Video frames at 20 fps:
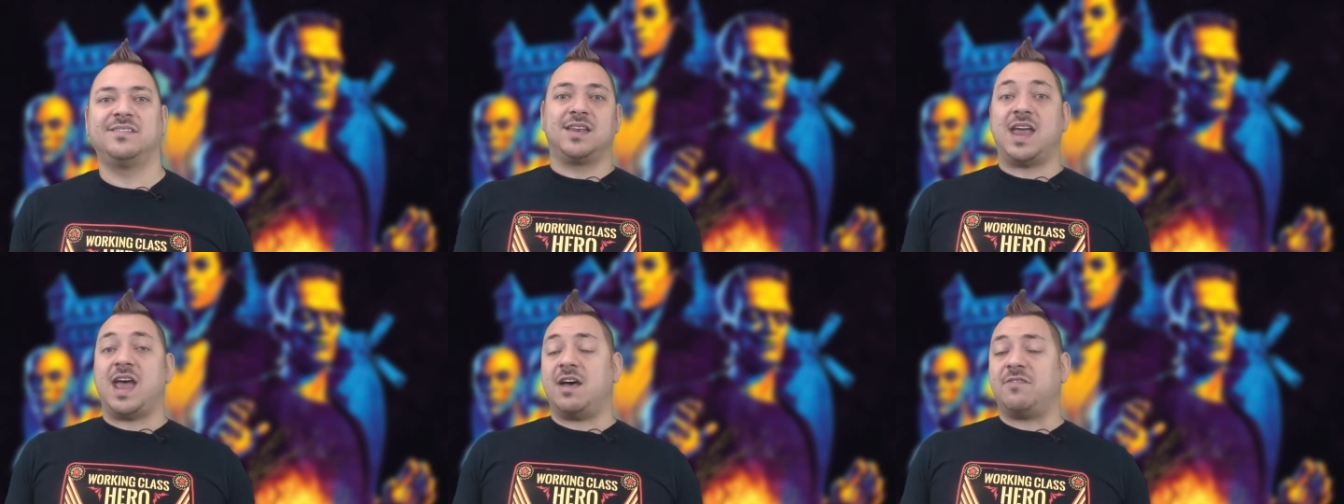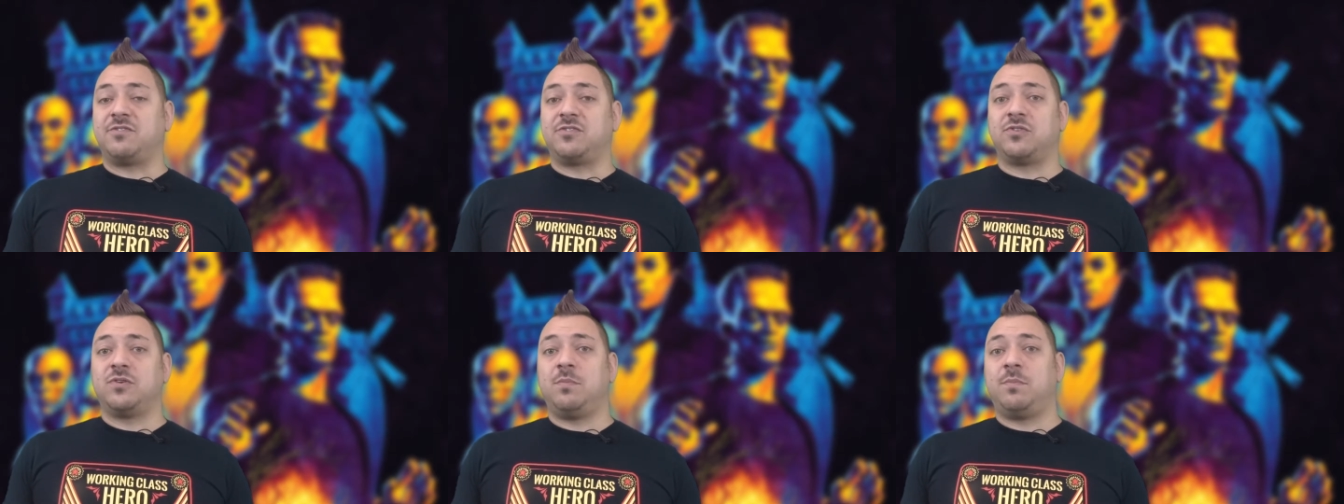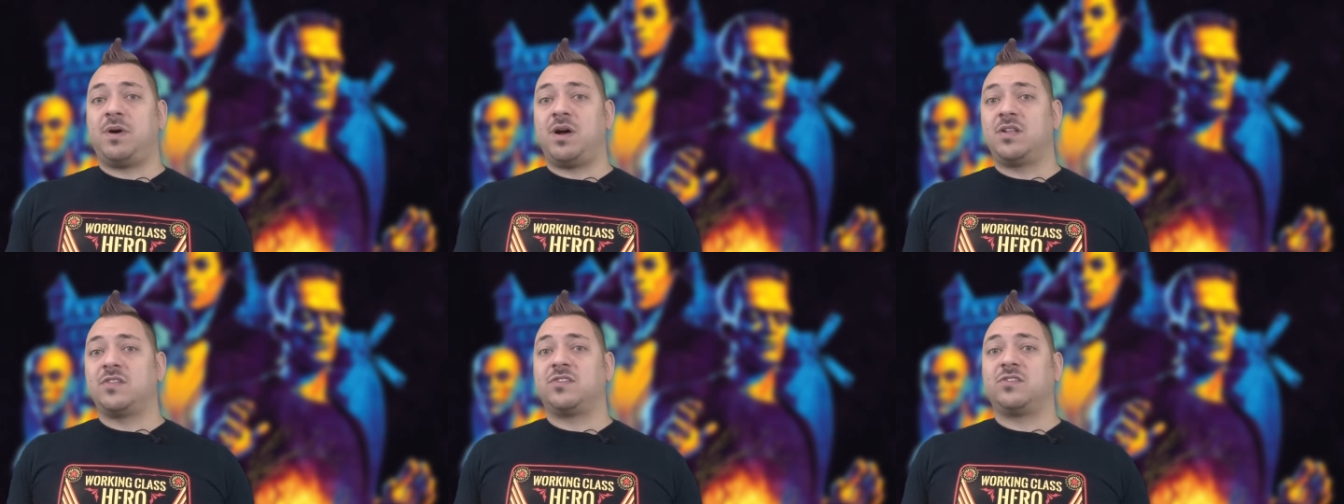After a
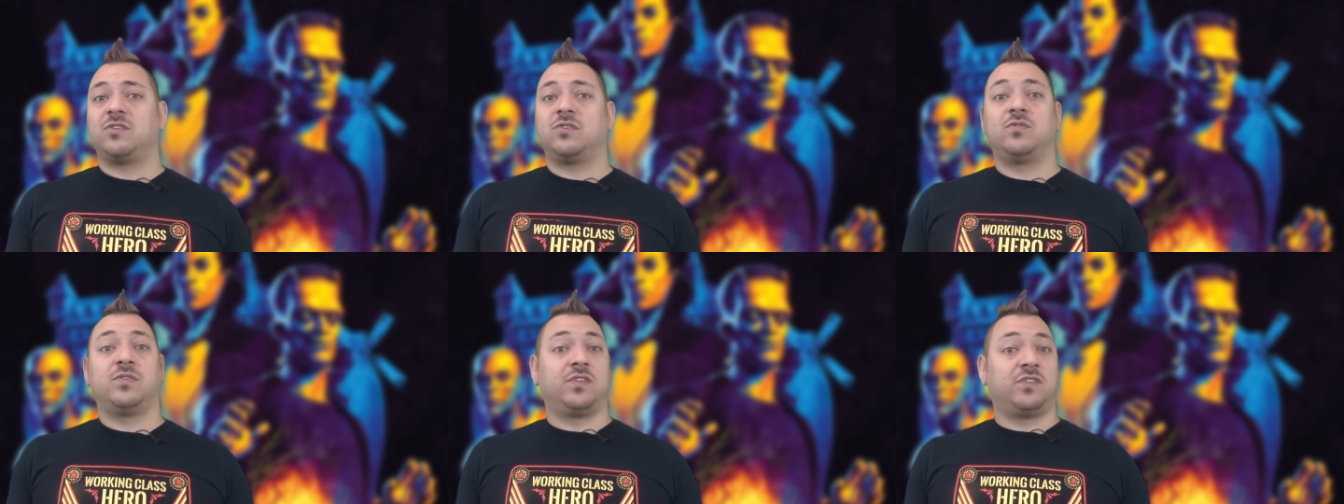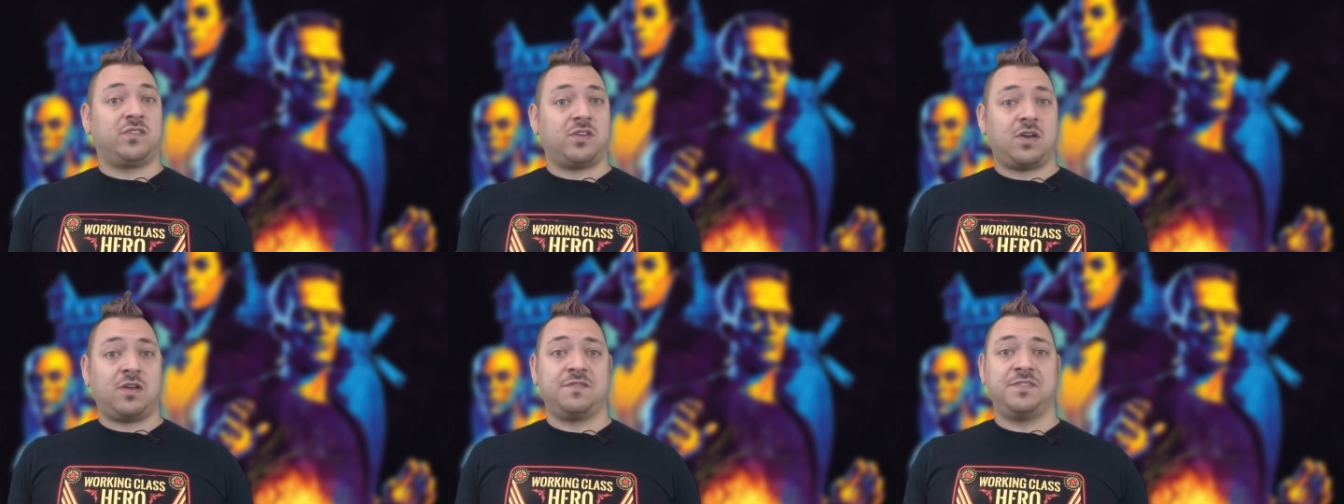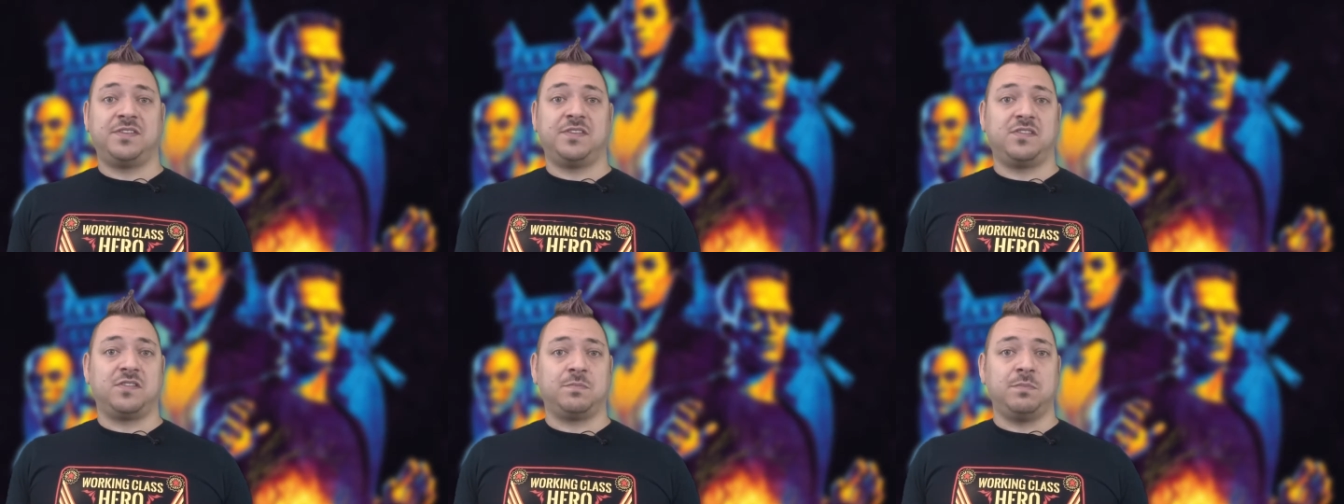monster
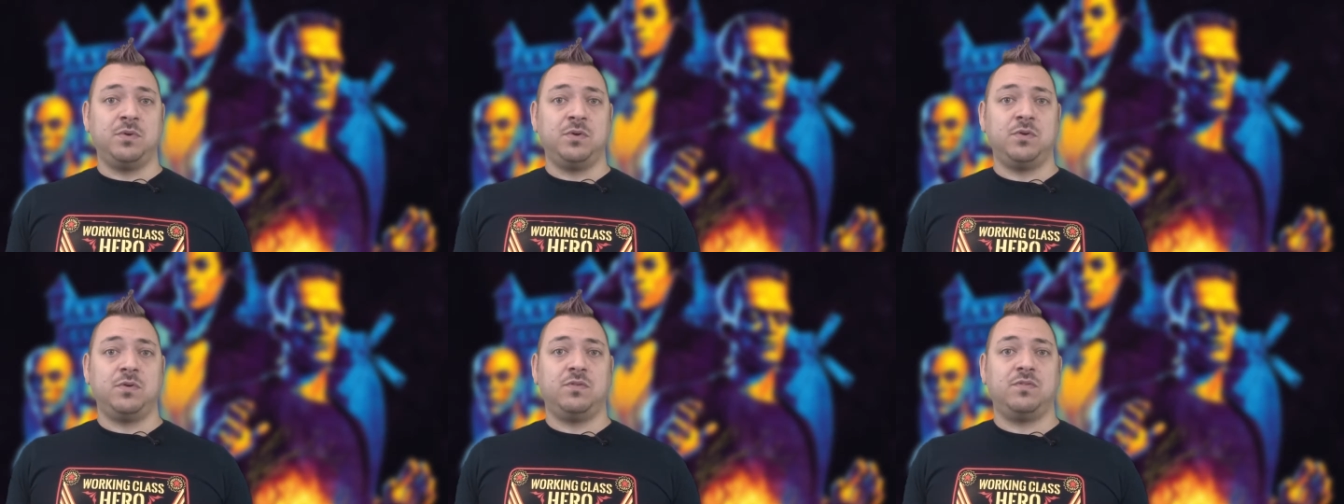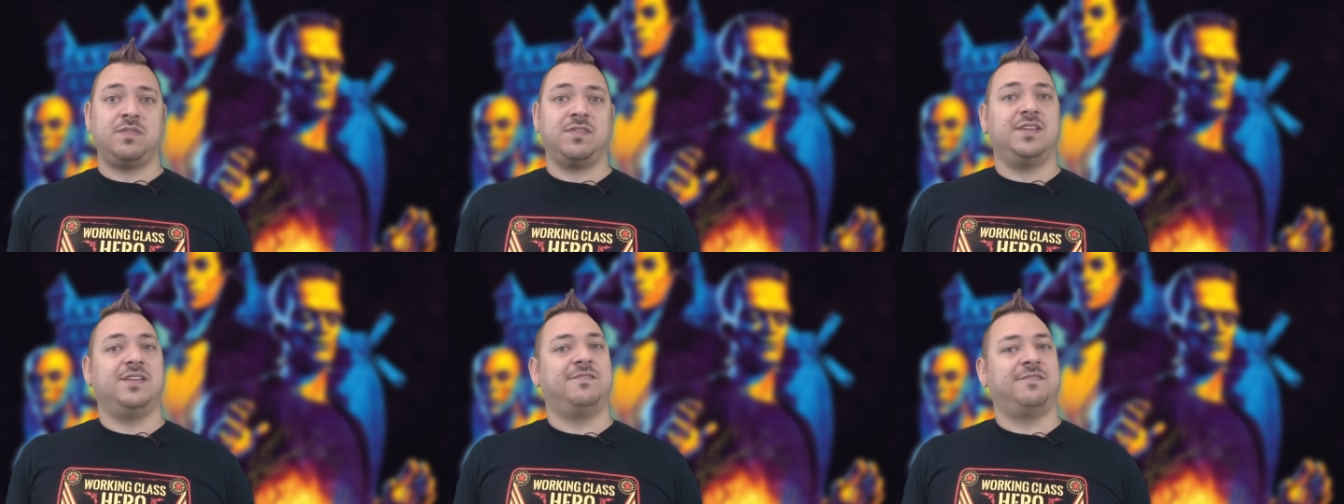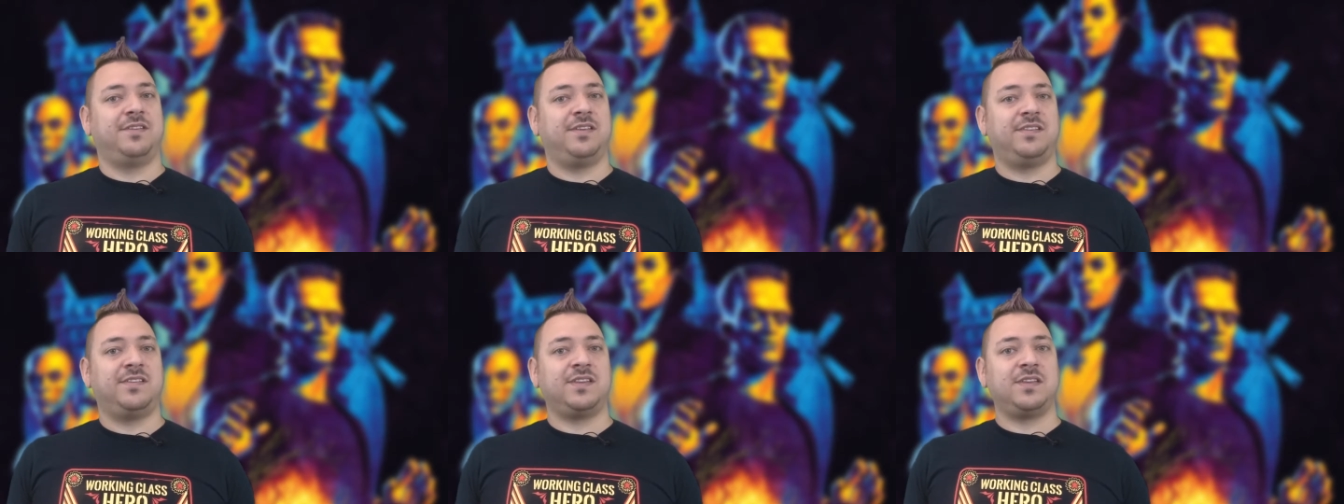resolves its move, if
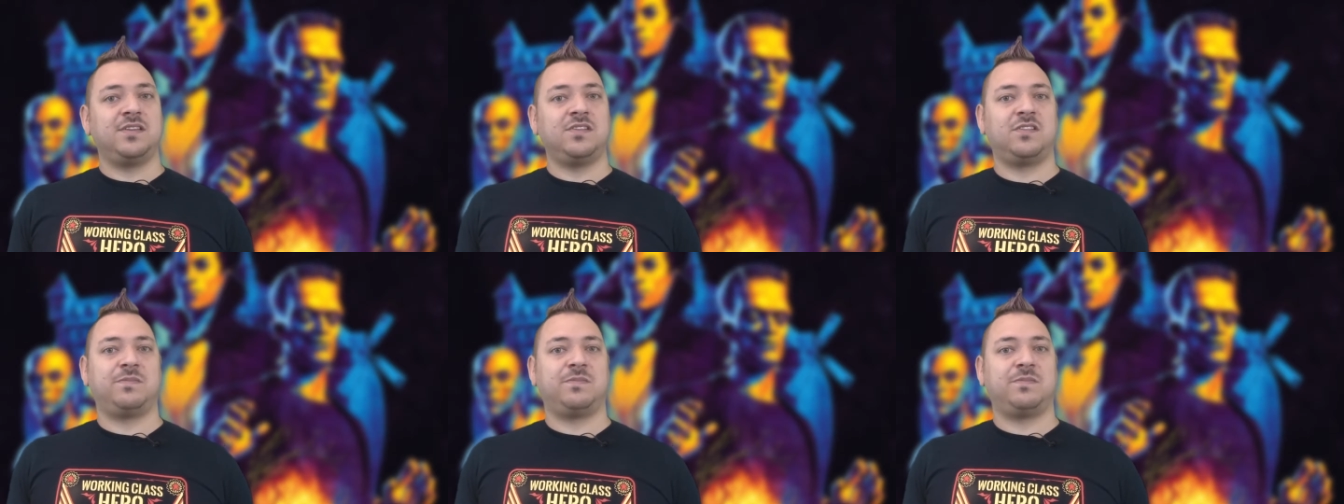it is in a